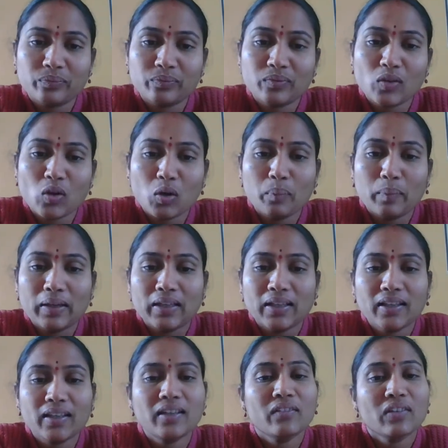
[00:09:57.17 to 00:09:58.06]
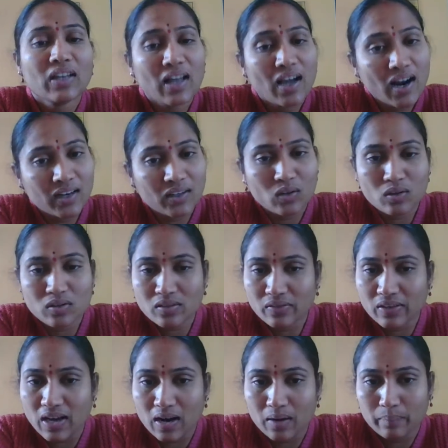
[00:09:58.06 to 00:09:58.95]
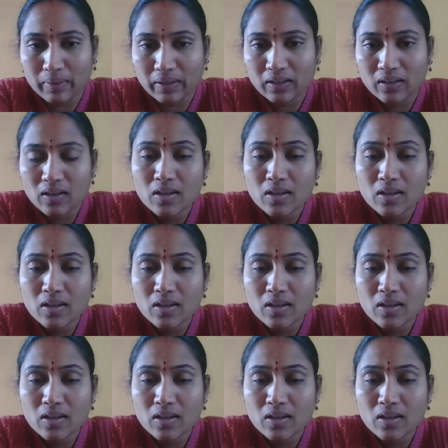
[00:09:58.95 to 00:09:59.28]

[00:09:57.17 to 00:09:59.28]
Not building, even a hut also we can't make.